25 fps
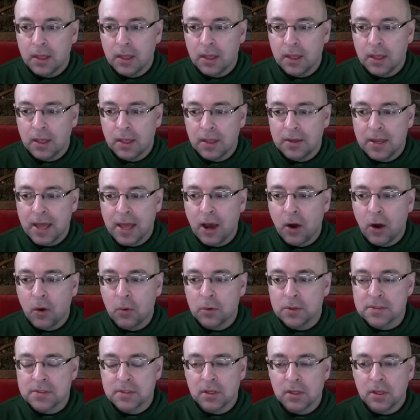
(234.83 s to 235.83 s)
And now
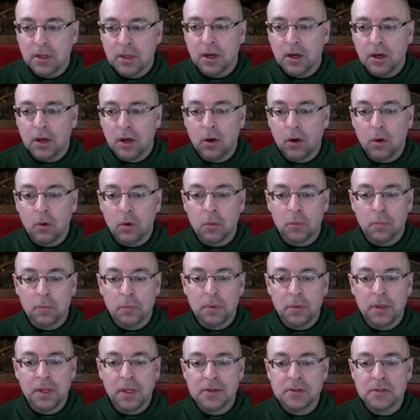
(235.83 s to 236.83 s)
it's, "Oh,
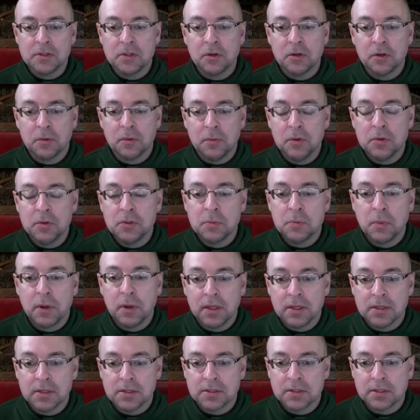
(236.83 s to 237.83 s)
because you're amused by
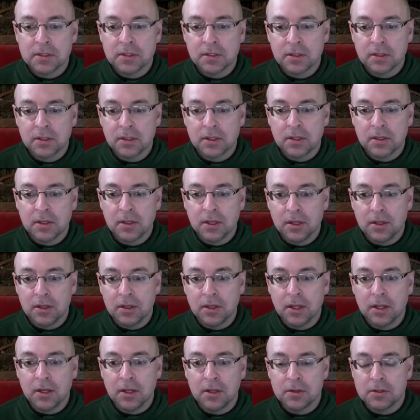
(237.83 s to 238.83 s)
this, then,
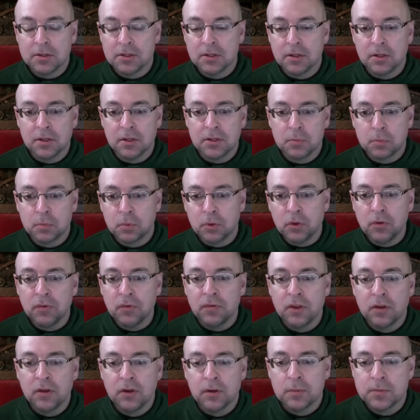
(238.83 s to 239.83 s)
then it's, it's proof
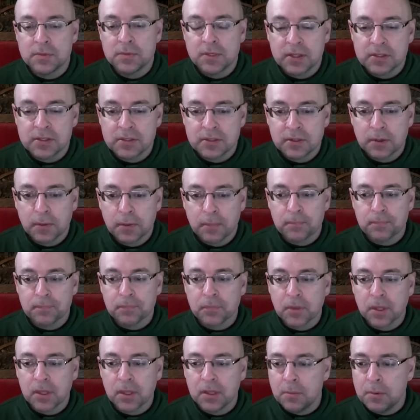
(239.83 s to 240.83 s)
that you're obsessed."
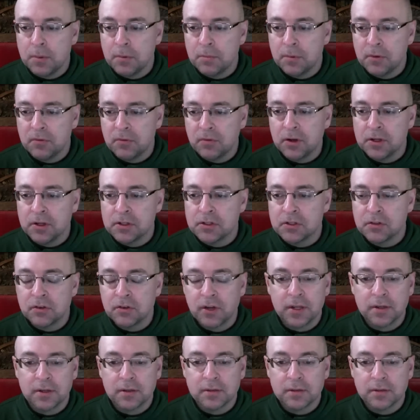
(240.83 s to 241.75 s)
Let me be very straight.